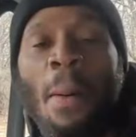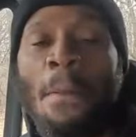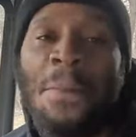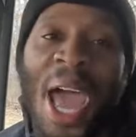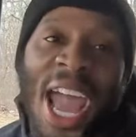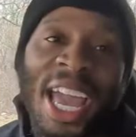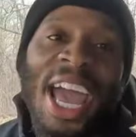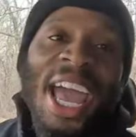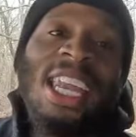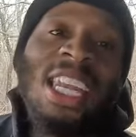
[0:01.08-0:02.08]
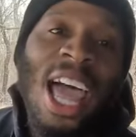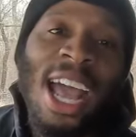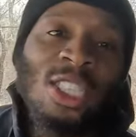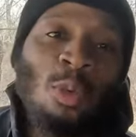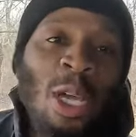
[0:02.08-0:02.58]
and I'm back, and
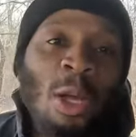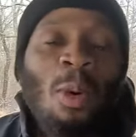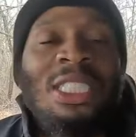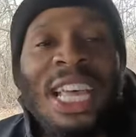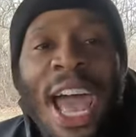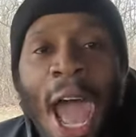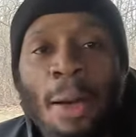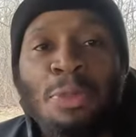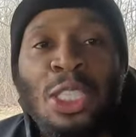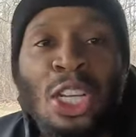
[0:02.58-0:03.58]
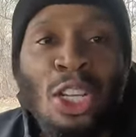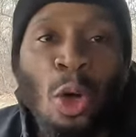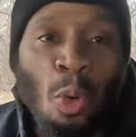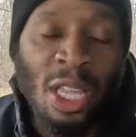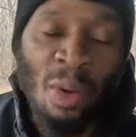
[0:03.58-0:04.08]
last week was
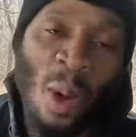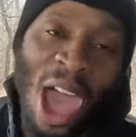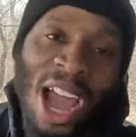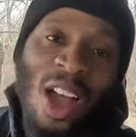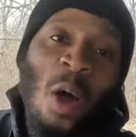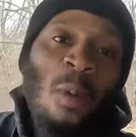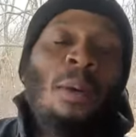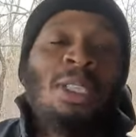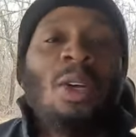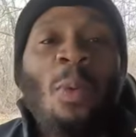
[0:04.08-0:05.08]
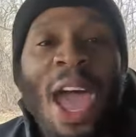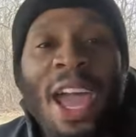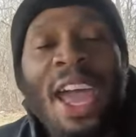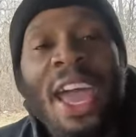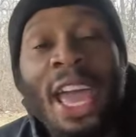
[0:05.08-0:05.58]
absolutely whack. Why was it
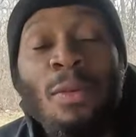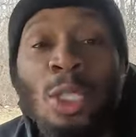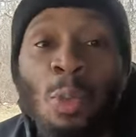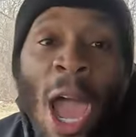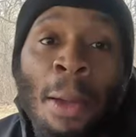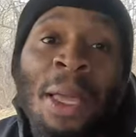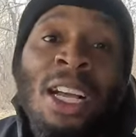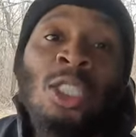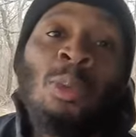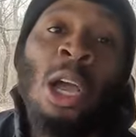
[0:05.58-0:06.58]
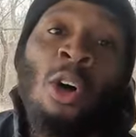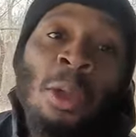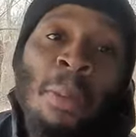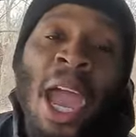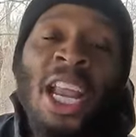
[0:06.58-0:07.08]
whack? It was whack because we
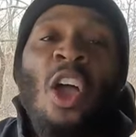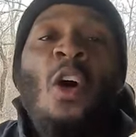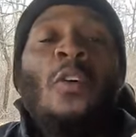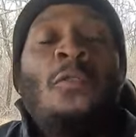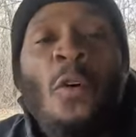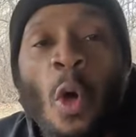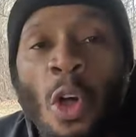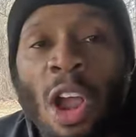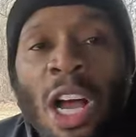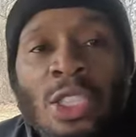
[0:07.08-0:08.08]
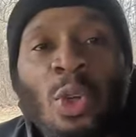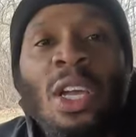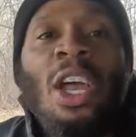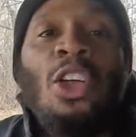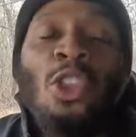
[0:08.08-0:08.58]
only made four
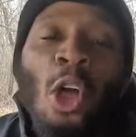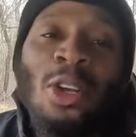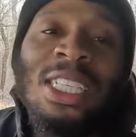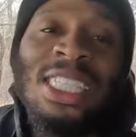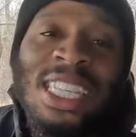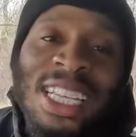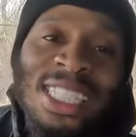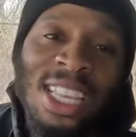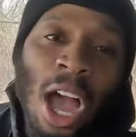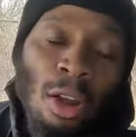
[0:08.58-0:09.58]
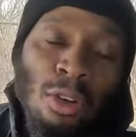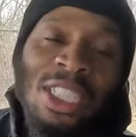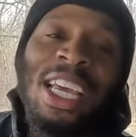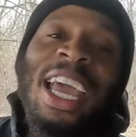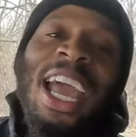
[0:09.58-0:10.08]
hundred thirty-six
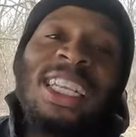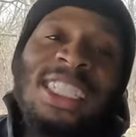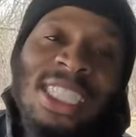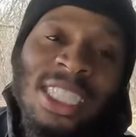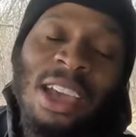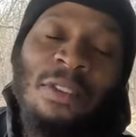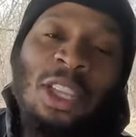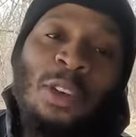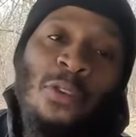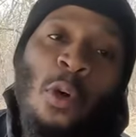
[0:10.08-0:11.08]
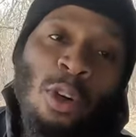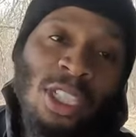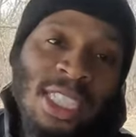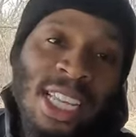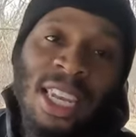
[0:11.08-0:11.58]
dollars and
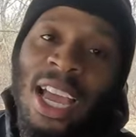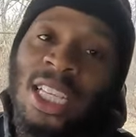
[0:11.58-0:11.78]
seventy-four cents